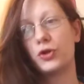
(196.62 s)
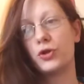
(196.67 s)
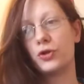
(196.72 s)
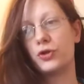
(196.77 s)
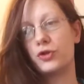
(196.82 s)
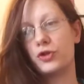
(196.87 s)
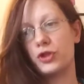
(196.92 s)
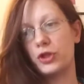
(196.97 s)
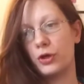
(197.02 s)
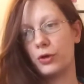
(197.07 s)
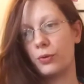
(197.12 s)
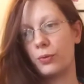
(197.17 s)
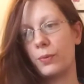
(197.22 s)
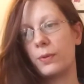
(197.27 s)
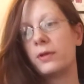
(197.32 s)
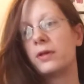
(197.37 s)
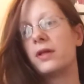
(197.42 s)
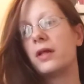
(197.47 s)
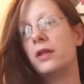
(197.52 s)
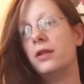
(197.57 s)
So,
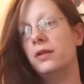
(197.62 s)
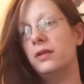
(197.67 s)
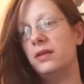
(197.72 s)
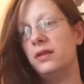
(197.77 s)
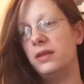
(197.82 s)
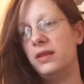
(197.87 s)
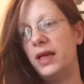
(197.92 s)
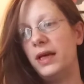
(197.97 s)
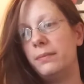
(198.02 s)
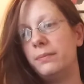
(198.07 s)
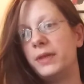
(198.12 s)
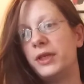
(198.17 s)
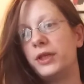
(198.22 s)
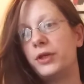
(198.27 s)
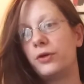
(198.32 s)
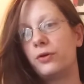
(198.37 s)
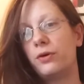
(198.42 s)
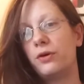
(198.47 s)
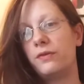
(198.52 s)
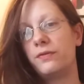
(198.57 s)
let me
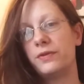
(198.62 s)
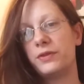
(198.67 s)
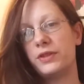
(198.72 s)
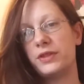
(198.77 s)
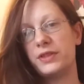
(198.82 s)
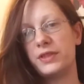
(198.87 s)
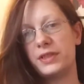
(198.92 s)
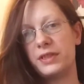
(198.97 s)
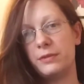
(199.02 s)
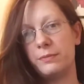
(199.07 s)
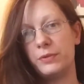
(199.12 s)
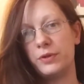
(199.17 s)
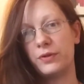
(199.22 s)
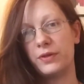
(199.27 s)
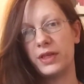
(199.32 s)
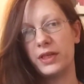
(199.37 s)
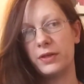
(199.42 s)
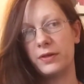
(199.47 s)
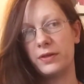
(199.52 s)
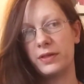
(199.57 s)
go over the
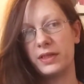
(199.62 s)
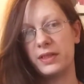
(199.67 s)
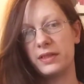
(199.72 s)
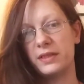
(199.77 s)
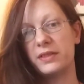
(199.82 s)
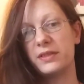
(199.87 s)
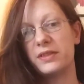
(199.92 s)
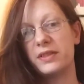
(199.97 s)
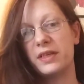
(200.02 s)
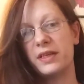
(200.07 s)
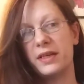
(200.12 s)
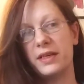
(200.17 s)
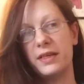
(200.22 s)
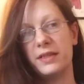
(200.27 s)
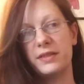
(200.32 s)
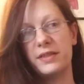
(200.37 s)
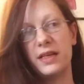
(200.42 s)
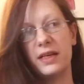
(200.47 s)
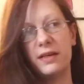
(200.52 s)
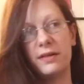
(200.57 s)
similarities
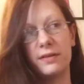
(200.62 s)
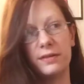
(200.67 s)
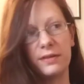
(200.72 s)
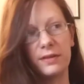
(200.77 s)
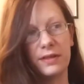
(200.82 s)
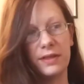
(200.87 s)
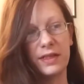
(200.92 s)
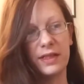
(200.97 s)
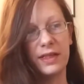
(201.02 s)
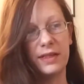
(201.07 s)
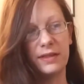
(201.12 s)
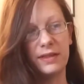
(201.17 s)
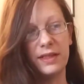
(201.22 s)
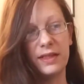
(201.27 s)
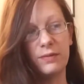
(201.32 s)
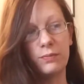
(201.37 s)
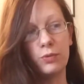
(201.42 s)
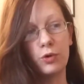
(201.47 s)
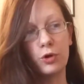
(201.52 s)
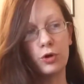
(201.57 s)
and
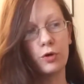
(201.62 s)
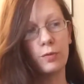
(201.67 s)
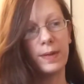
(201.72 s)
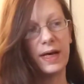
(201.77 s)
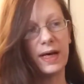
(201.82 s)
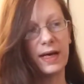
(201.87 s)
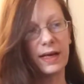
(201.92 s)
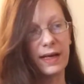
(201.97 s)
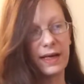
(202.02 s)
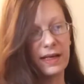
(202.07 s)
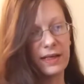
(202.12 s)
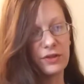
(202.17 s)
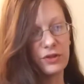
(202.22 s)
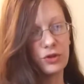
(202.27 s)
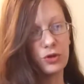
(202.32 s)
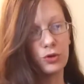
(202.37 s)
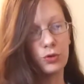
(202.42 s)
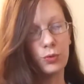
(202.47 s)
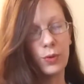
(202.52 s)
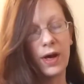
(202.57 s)
then we'll go back as
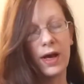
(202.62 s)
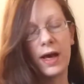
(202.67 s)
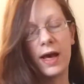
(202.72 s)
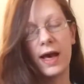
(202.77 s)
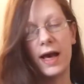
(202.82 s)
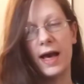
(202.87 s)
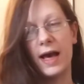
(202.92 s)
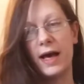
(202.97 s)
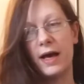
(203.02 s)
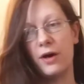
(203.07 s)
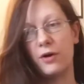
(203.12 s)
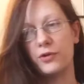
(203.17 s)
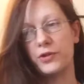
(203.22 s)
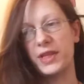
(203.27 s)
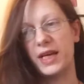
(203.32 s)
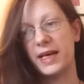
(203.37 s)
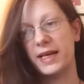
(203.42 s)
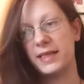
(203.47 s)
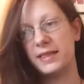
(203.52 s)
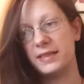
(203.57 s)
to how
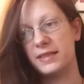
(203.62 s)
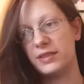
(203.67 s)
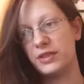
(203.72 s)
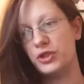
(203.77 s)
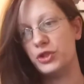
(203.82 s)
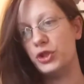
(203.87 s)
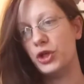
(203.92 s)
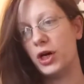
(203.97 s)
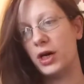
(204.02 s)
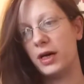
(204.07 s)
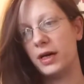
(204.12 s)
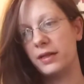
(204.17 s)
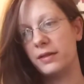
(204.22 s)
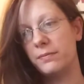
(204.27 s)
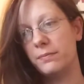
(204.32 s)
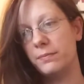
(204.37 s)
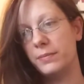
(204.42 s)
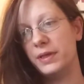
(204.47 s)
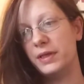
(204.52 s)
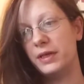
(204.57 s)
that is not
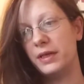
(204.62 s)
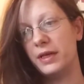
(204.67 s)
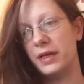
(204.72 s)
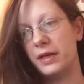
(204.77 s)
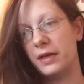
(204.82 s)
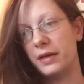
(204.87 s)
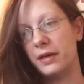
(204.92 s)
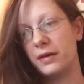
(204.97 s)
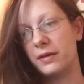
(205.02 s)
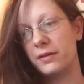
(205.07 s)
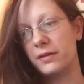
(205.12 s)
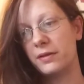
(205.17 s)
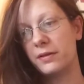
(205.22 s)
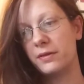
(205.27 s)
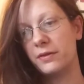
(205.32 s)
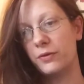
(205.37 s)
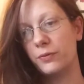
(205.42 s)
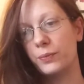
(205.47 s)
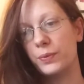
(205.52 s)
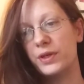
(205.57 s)
being
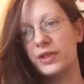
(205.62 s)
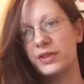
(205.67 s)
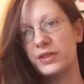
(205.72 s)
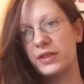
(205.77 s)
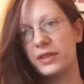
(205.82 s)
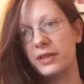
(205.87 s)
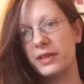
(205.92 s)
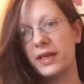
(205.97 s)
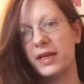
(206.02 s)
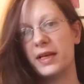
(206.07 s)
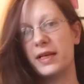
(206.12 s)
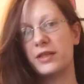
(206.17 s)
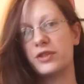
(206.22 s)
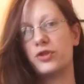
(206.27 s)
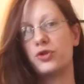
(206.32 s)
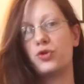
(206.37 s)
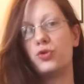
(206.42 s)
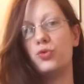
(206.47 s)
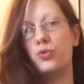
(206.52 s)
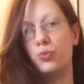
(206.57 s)
the reason as
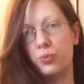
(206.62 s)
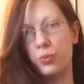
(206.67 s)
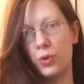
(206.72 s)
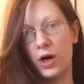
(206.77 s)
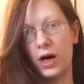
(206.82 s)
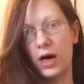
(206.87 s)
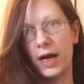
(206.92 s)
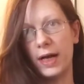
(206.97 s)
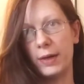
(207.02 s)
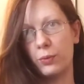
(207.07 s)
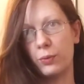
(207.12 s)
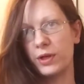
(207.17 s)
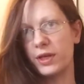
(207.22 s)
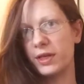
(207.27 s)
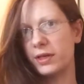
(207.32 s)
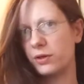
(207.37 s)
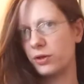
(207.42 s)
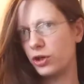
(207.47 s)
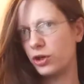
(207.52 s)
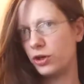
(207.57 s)
to why we're
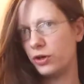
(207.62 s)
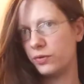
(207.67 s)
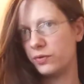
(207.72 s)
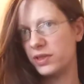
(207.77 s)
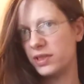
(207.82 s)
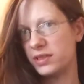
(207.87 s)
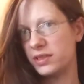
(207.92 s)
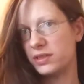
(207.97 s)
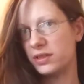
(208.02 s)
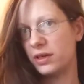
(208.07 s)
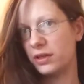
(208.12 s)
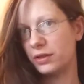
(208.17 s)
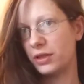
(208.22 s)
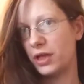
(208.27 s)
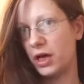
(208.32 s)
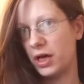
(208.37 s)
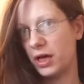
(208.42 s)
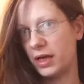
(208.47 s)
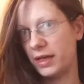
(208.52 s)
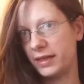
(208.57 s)
getting called this
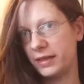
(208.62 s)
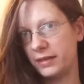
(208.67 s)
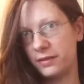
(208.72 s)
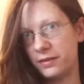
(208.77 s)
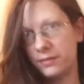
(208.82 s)
online.